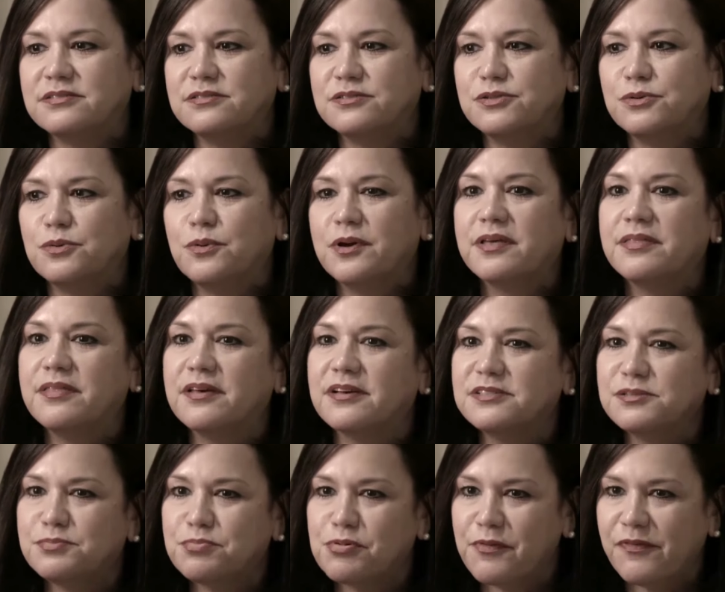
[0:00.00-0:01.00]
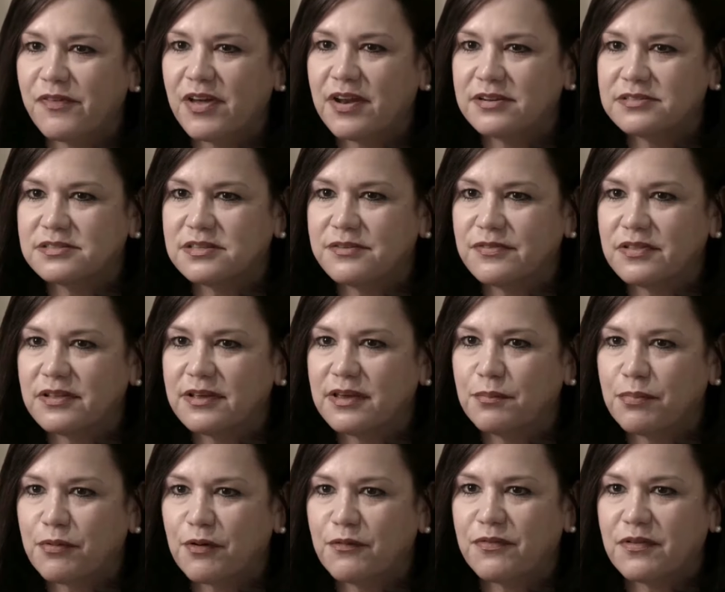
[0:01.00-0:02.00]
doing this preventatively
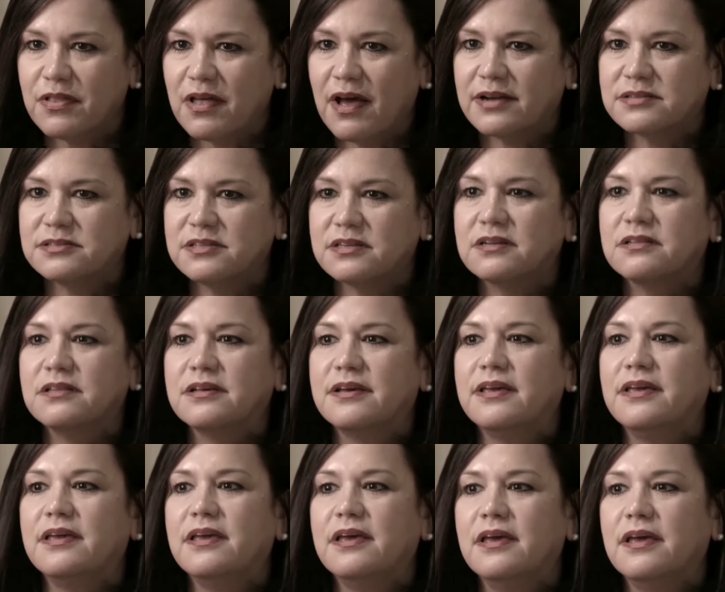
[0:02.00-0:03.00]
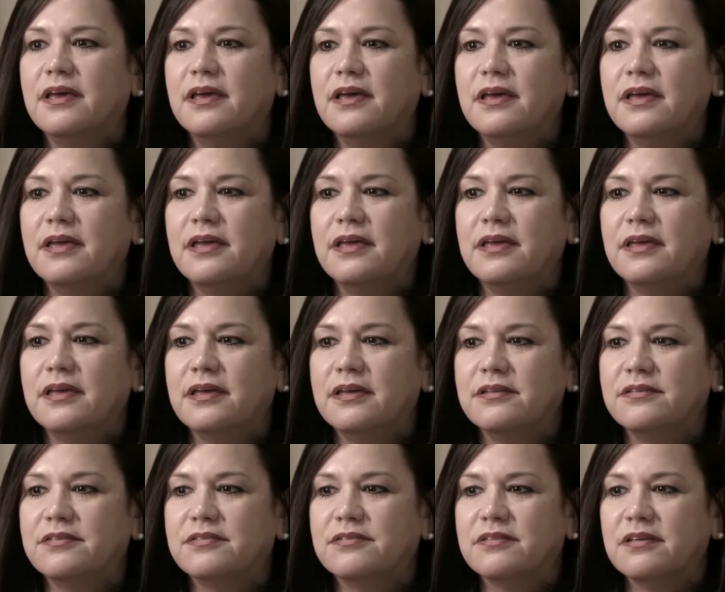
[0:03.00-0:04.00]
and prophylactically
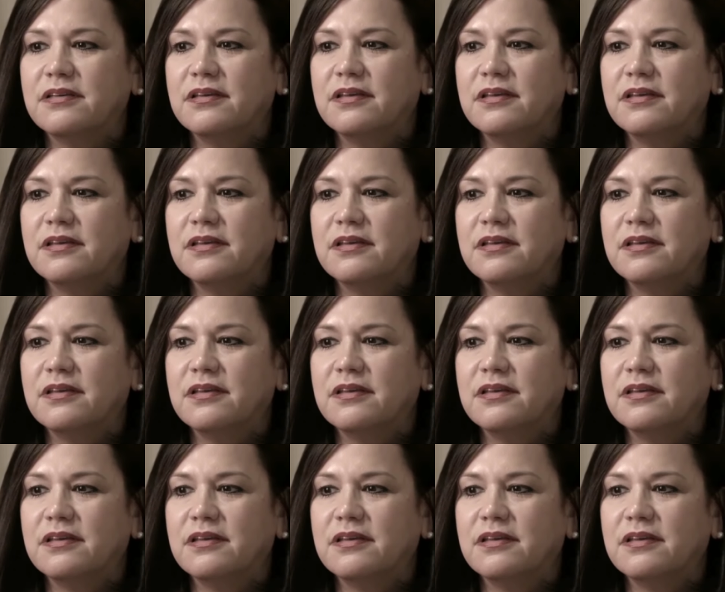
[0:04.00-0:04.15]
is